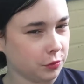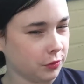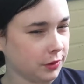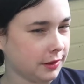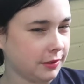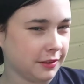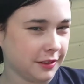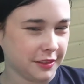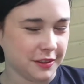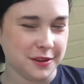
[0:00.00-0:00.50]

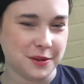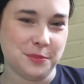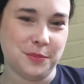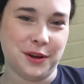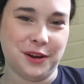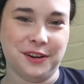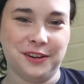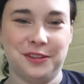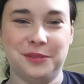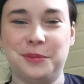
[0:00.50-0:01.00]
risk the
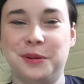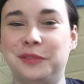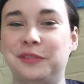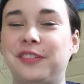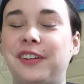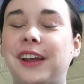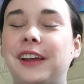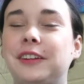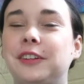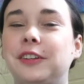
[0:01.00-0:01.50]
embarrassment
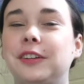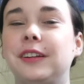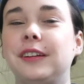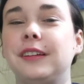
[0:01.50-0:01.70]
factor,